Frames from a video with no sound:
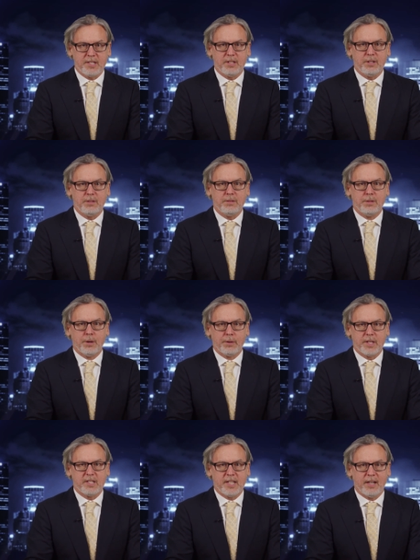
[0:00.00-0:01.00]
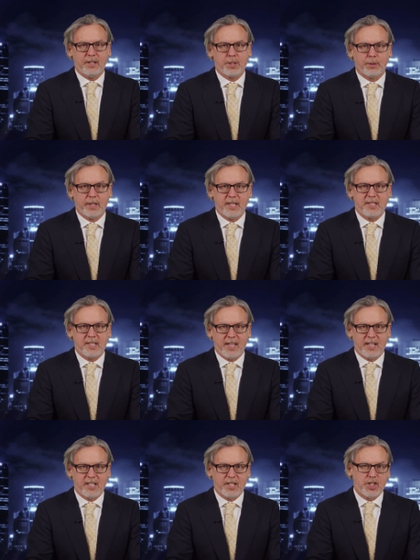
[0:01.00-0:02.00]
the new Northern Territory
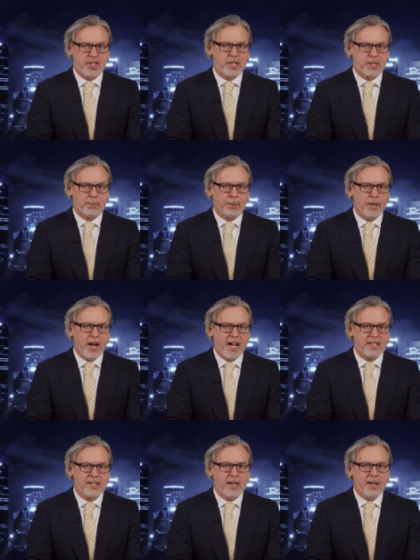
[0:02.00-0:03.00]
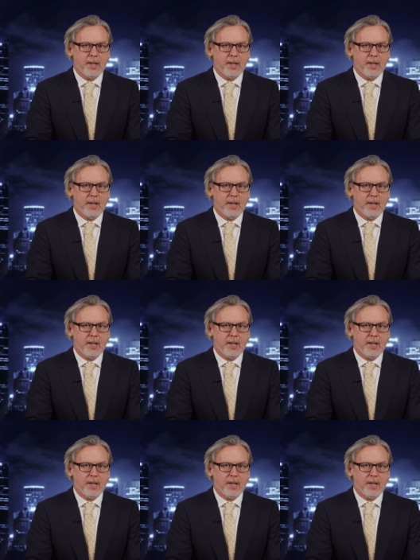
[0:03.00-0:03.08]
Senator Jacinta Price,